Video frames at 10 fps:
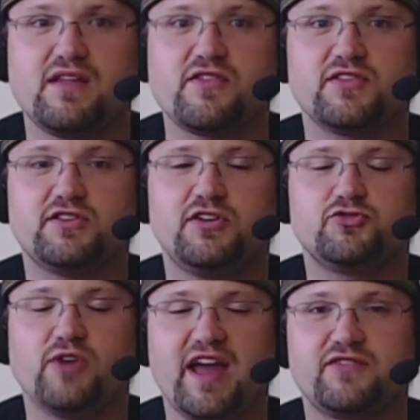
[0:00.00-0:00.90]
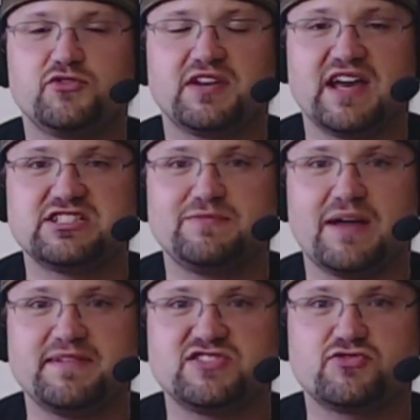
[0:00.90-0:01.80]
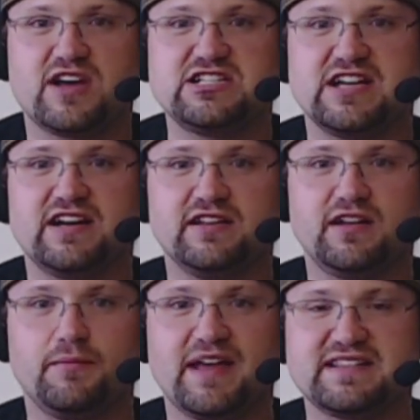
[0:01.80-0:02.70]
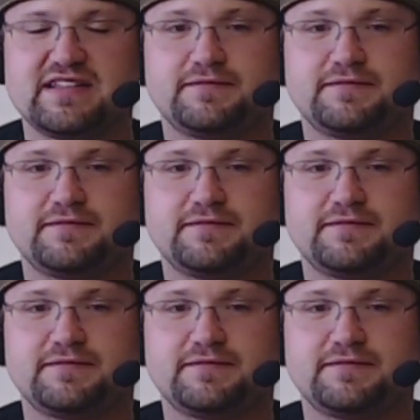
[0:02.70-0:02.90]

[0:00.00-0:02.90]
The whole dragon fruit connection might be stretching it a little bit.